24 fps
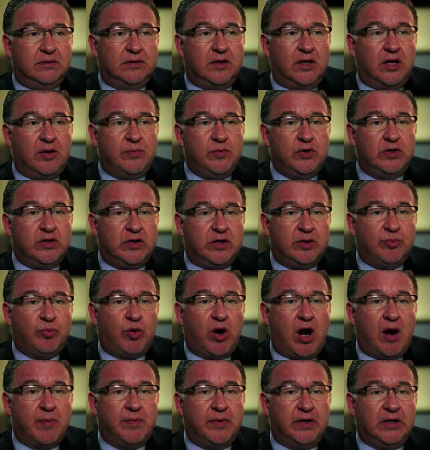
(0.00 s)
the community
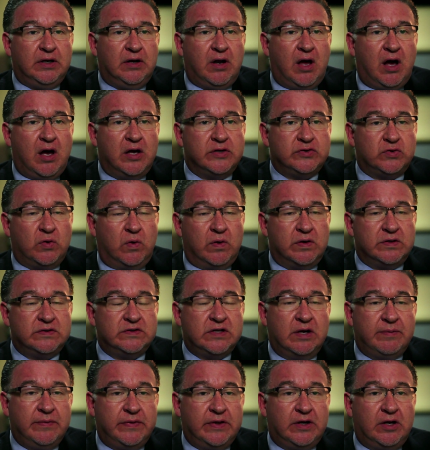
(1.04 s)
property laws or
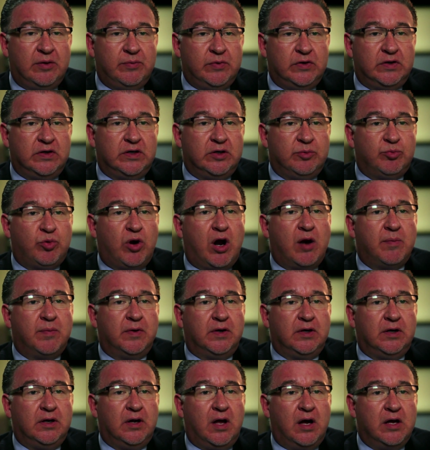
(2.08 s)
some of the community
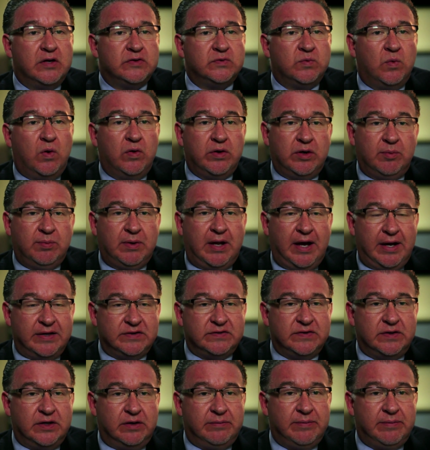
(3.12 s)
property laws won't apply to their